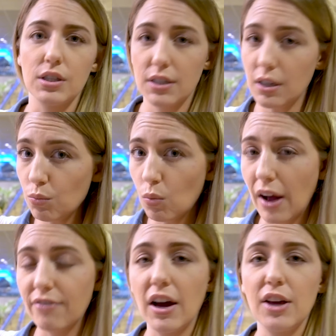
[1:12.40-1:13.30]
sit in
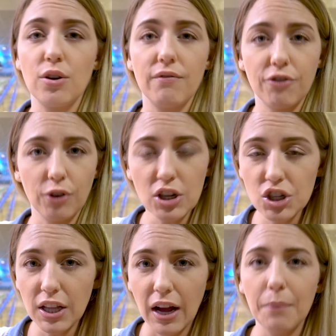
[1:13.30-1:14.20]
Wi-Fi, you can
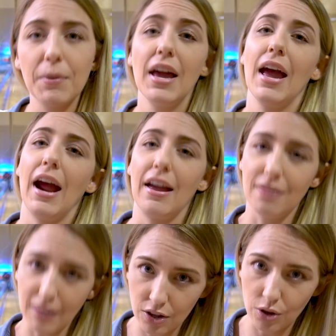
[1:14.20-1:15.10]
freshen up,
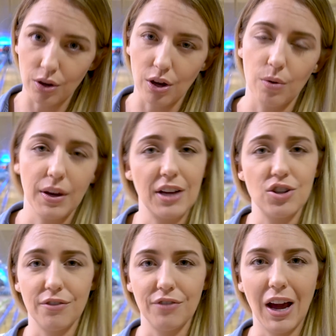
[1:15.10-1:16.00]
and then you can go and
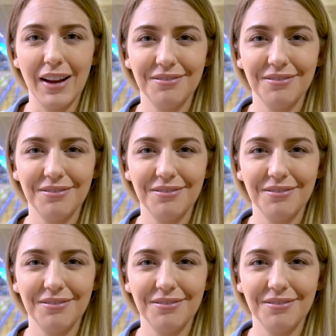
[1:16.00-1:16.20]
catch your flight.